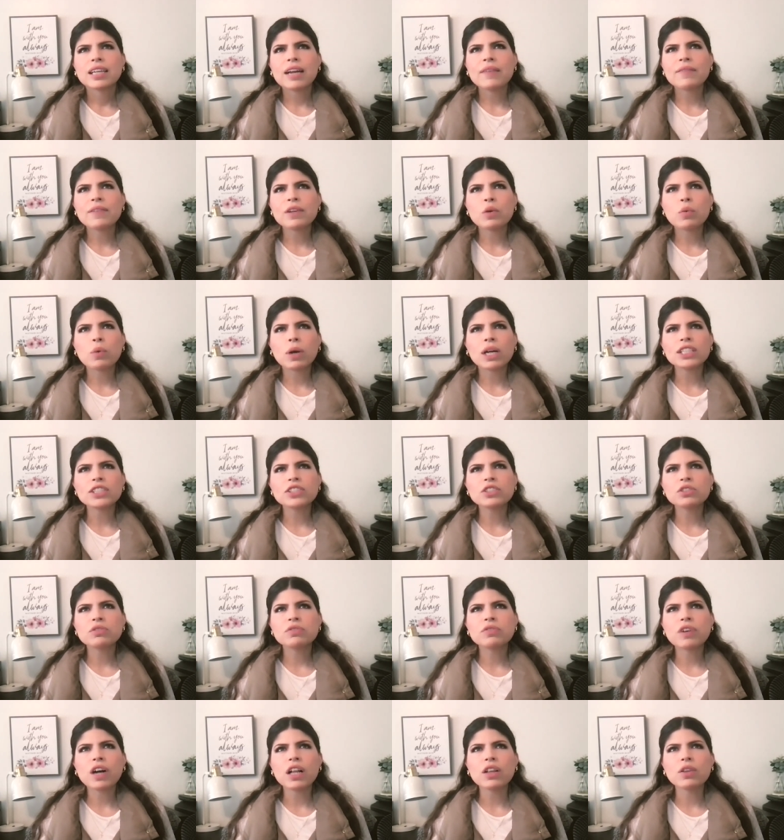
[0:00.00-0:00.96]
if you want
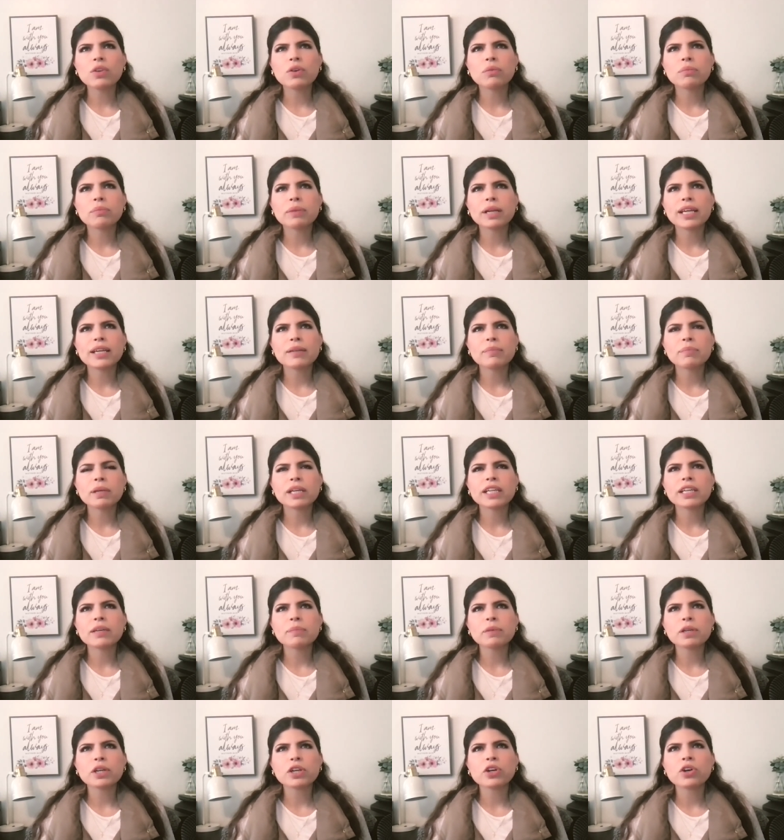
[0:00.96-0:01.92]
to follow me, pick
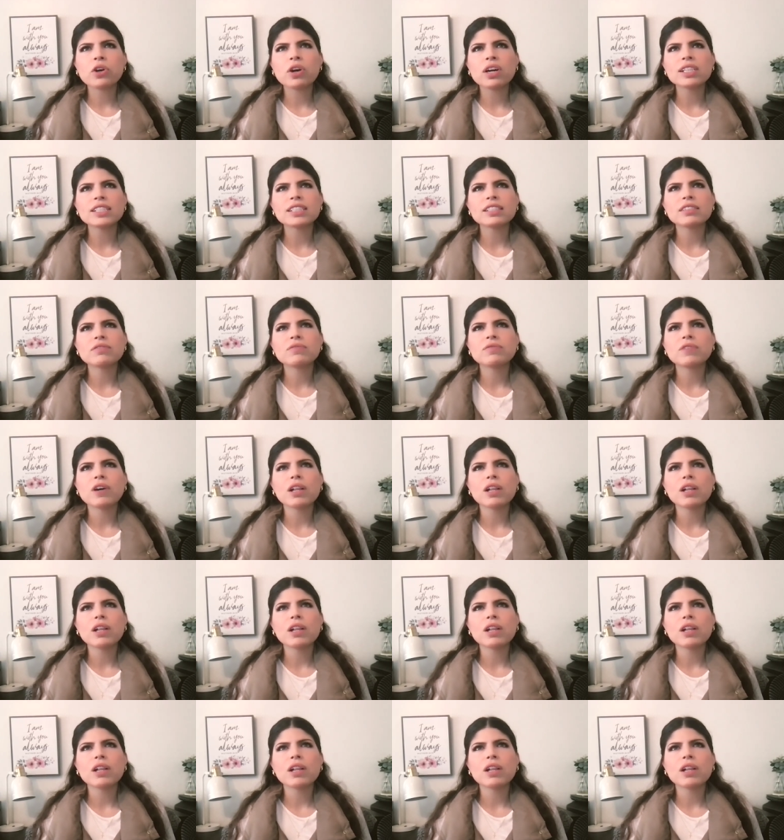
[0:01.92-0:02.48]
up your cross and